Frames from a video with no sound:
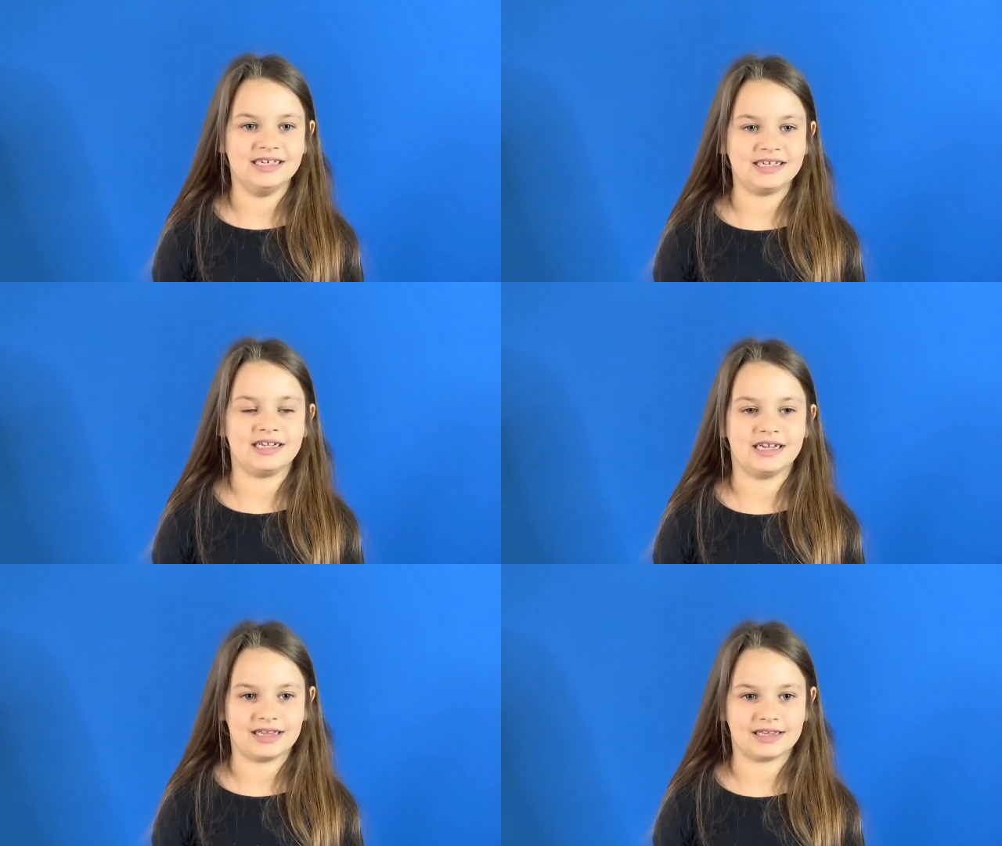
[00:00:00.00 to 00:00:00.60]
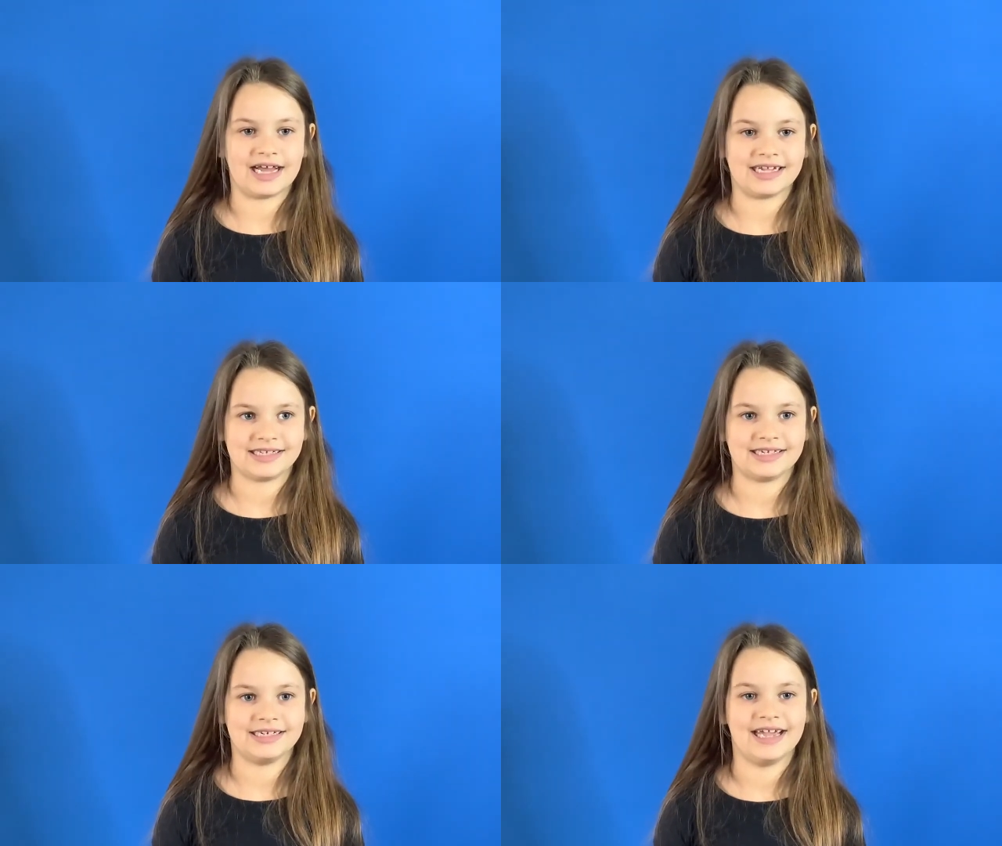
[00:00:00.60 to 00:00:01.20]
in class
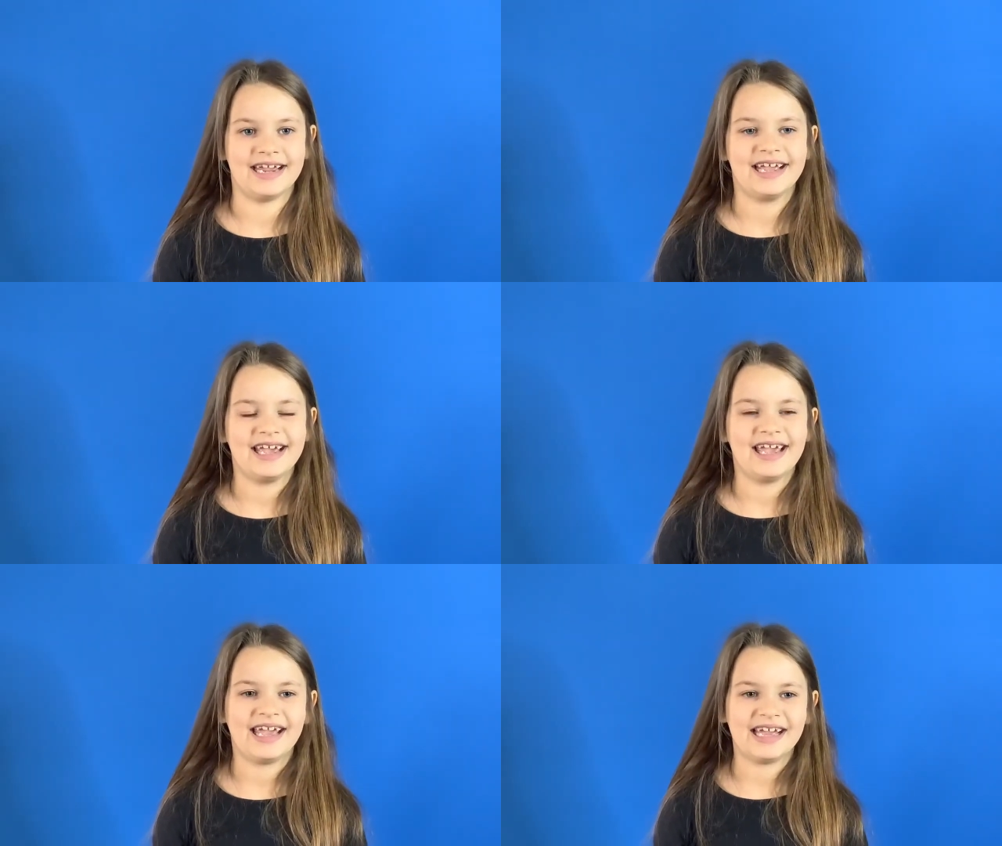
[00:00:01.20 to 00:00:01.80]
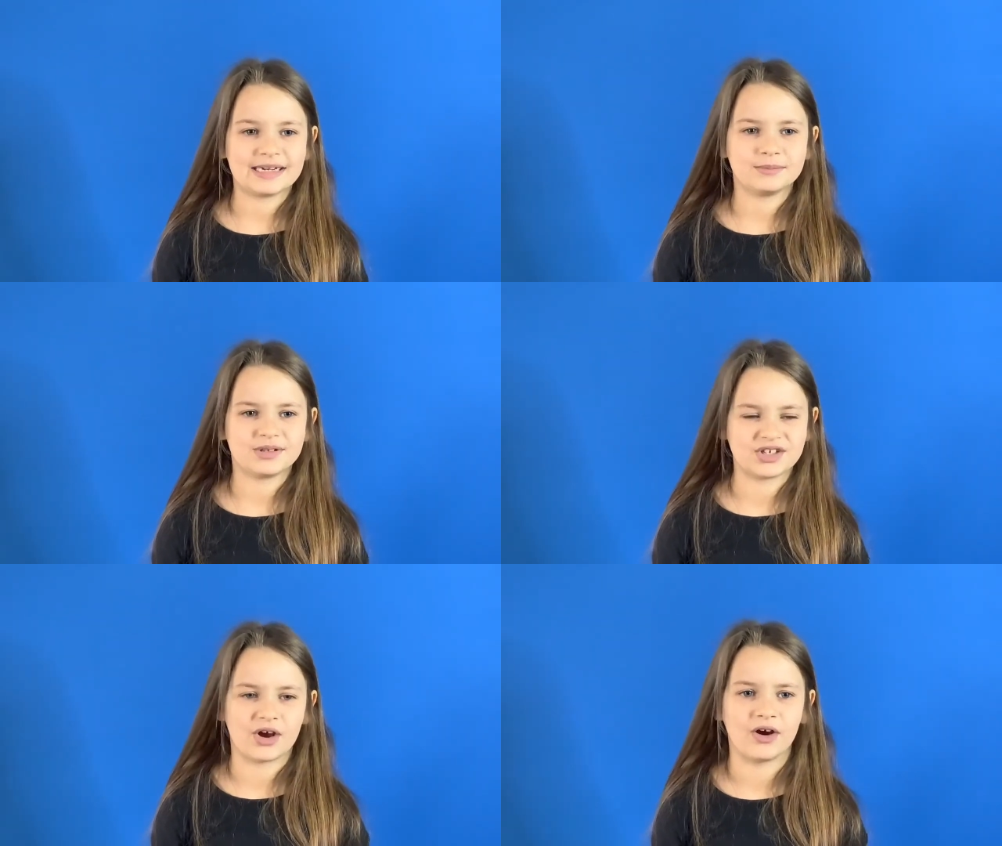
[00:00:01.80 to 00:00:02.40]
today, and I'm
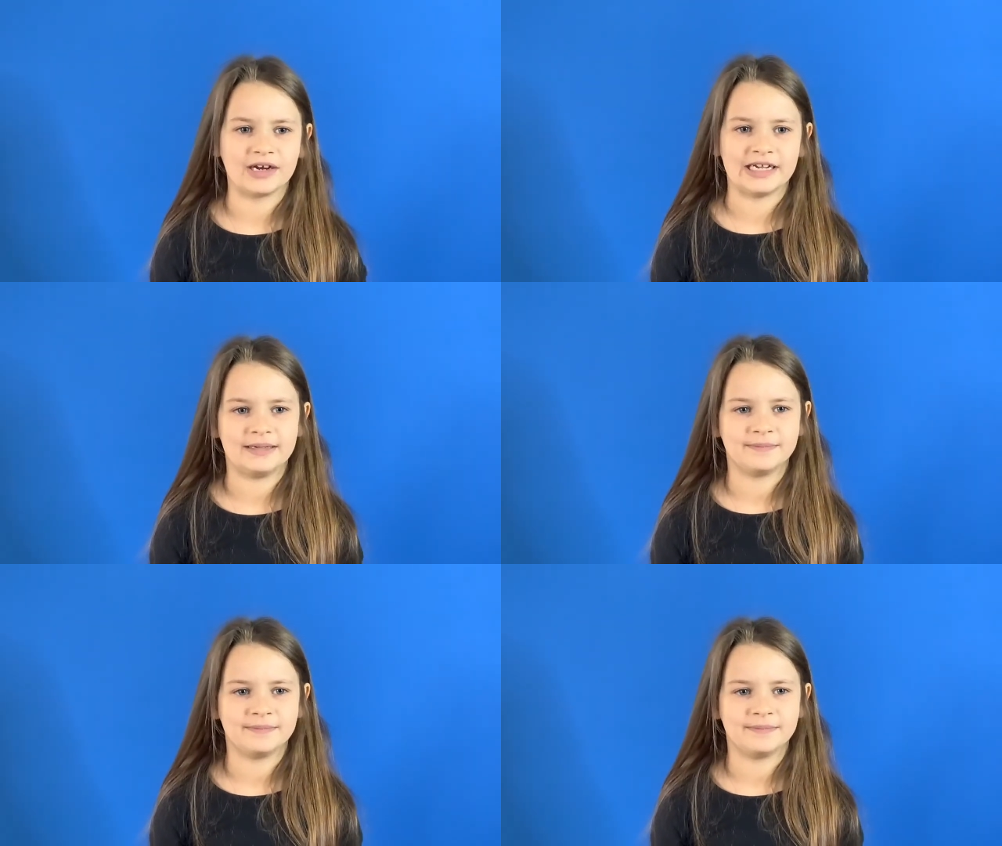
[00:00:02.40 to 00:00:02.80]
sorry.